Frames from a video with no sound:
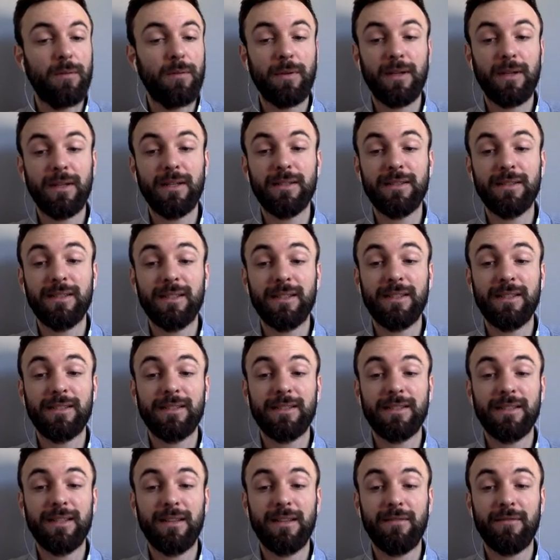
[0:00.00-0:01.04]
because it's
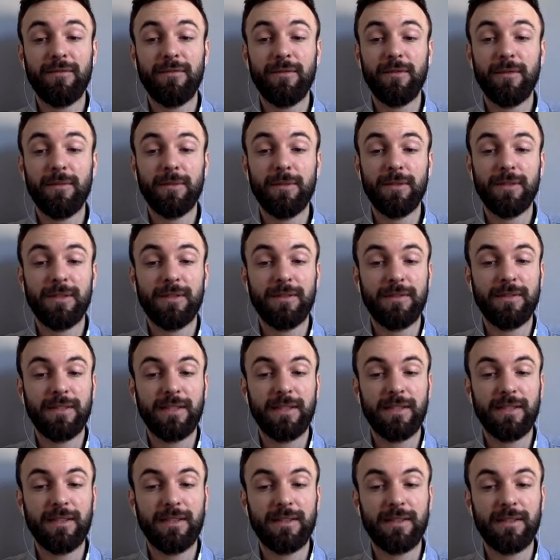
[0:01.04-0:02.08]
an affirmative
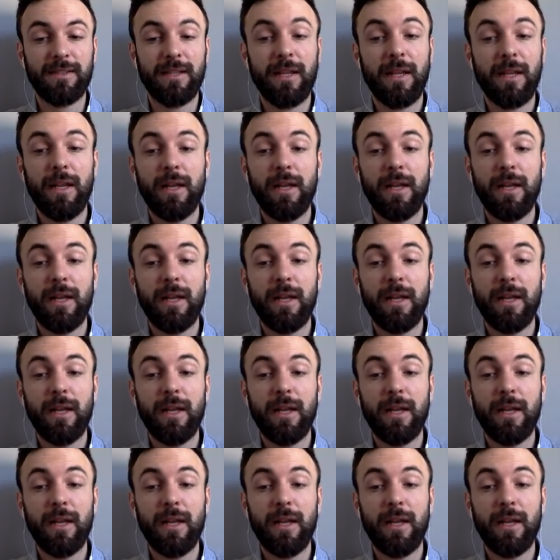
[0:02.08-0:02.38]
sentence.